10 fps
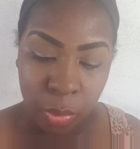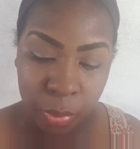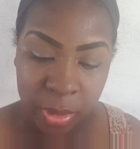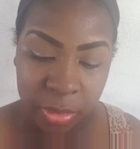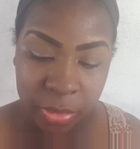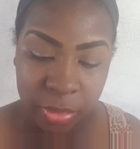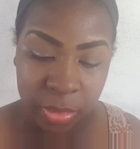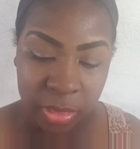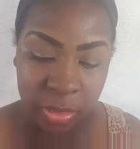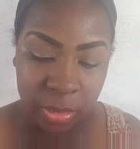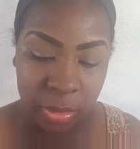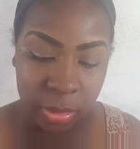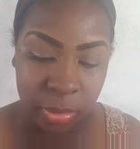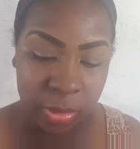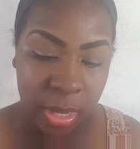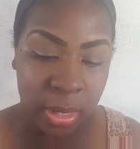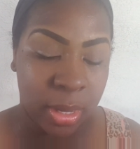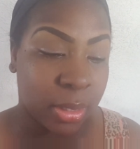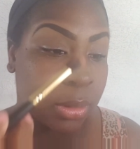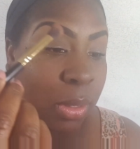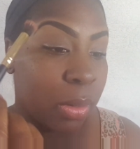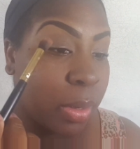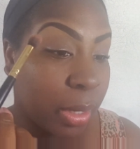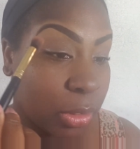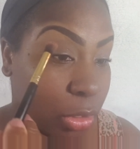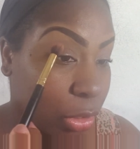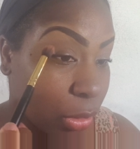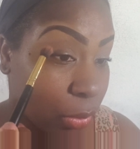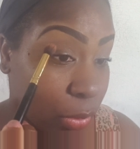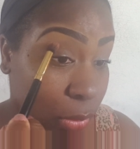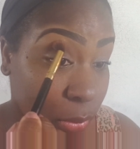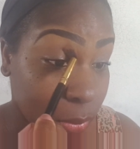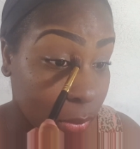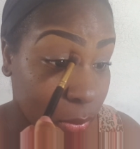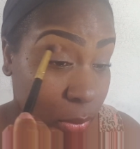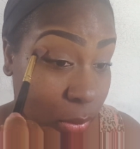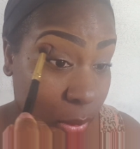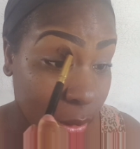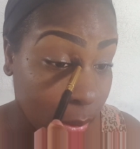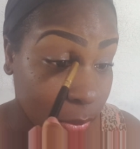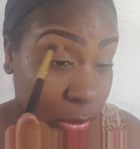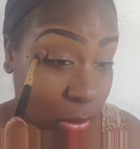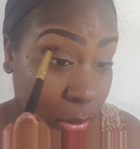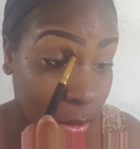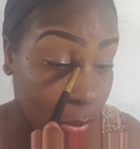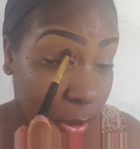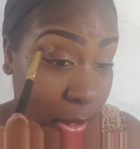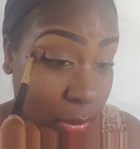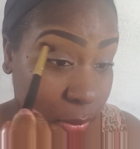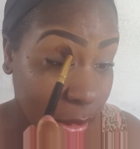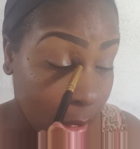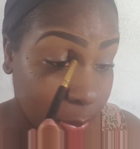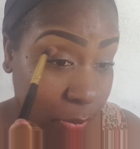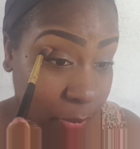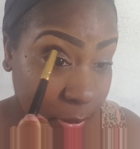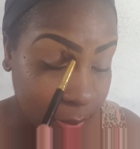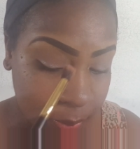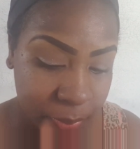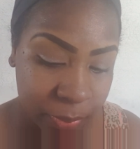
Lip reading: with that next color that I just showed you. And I'm just going to go right on top of it.